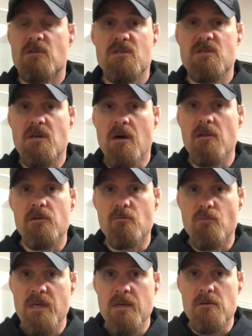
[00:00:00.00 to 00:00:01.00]
solid
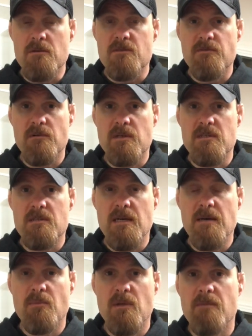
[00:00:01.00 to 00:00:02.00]
wheels, for example.